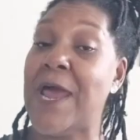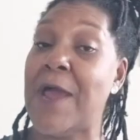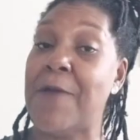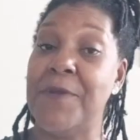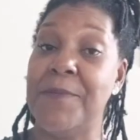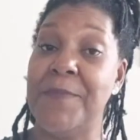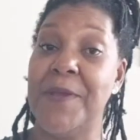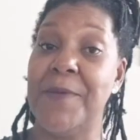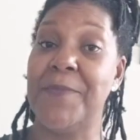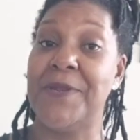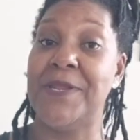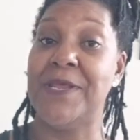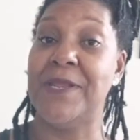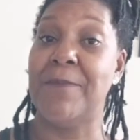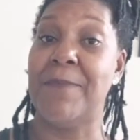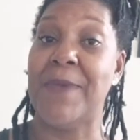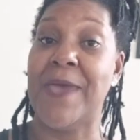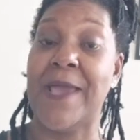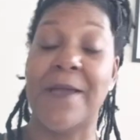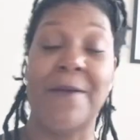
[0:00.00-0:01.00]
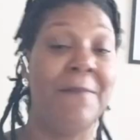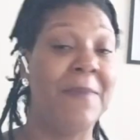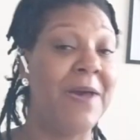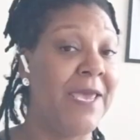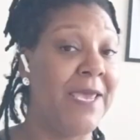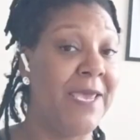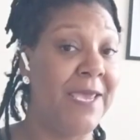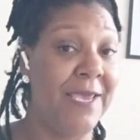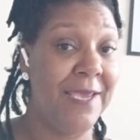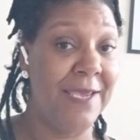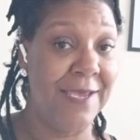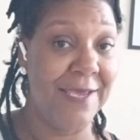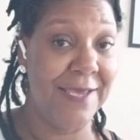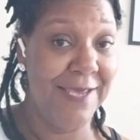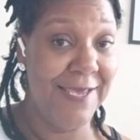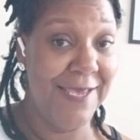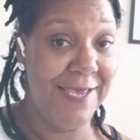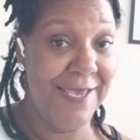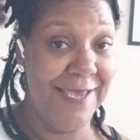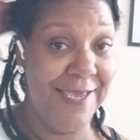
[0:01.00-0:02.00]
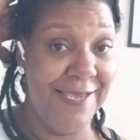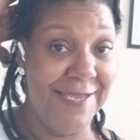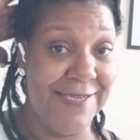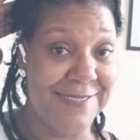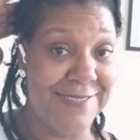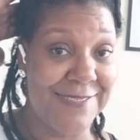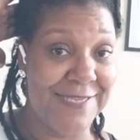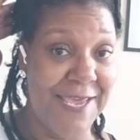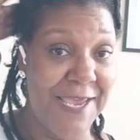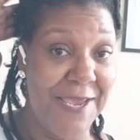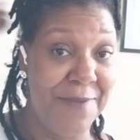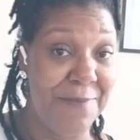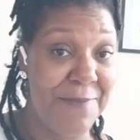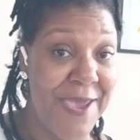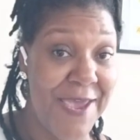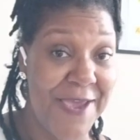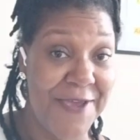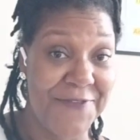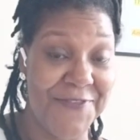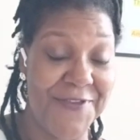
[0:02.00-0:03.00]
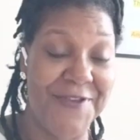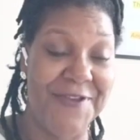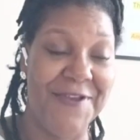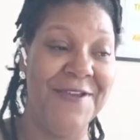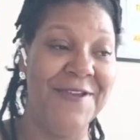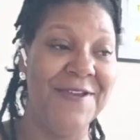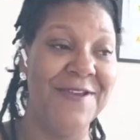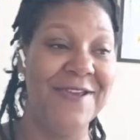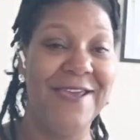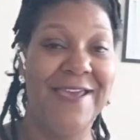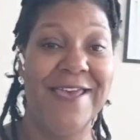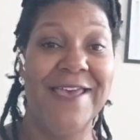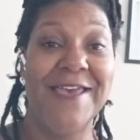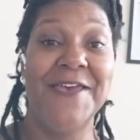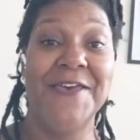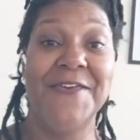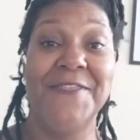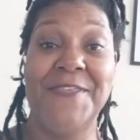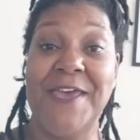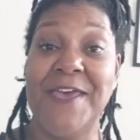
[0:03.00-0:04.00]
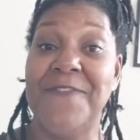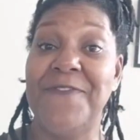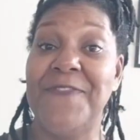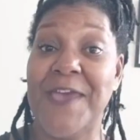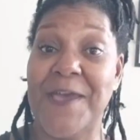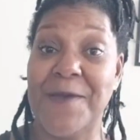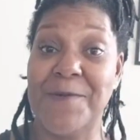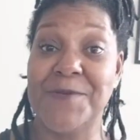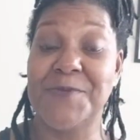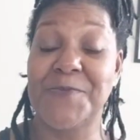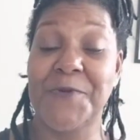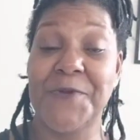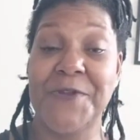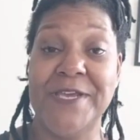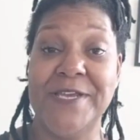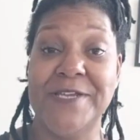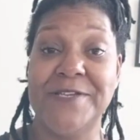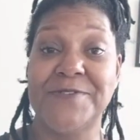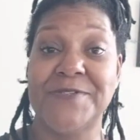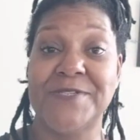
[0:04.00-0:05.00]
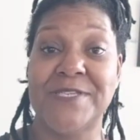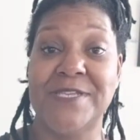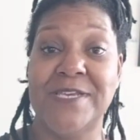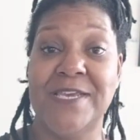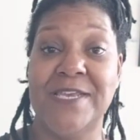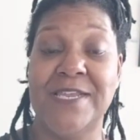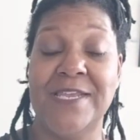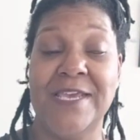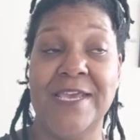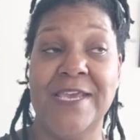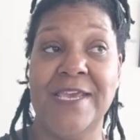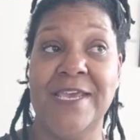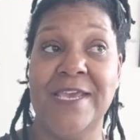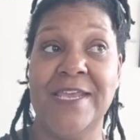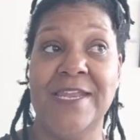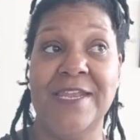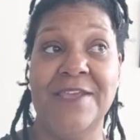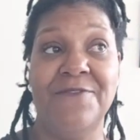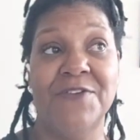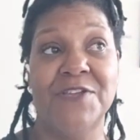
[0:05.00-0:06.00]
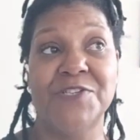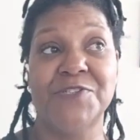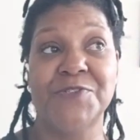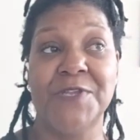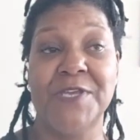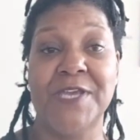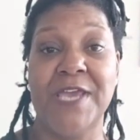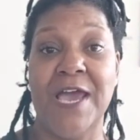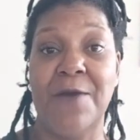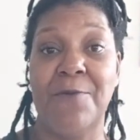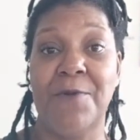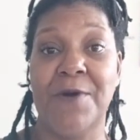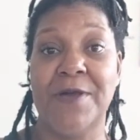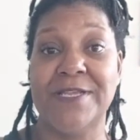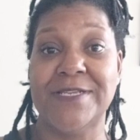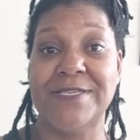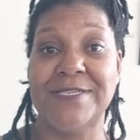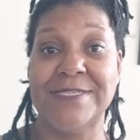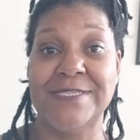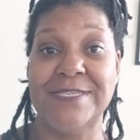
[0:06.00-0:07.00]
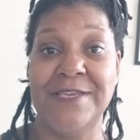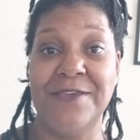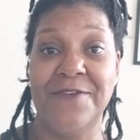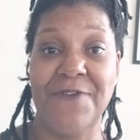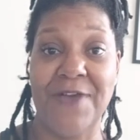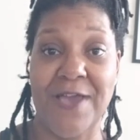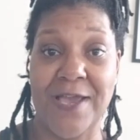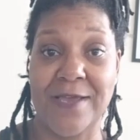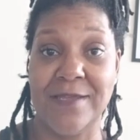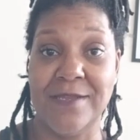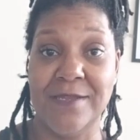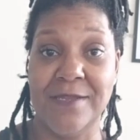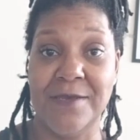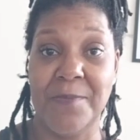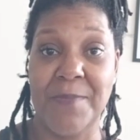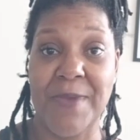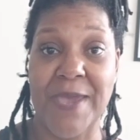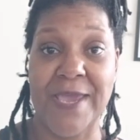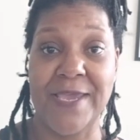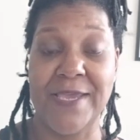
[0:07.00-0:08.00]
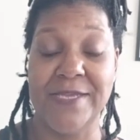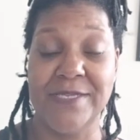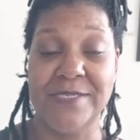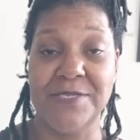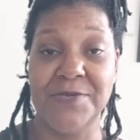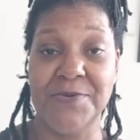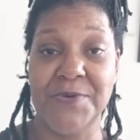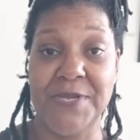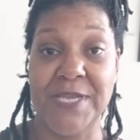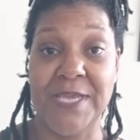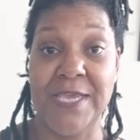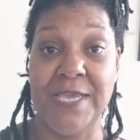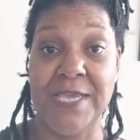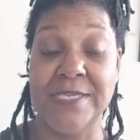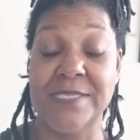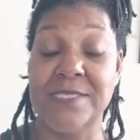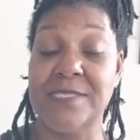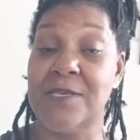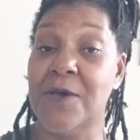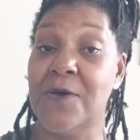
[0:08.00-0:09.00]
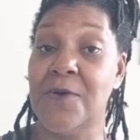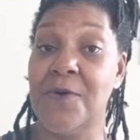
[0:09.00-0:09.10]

But I remembered in the back of my head, it stayed back there, that was pretty interesting. And eventually I wanted to see if I could look back into it again.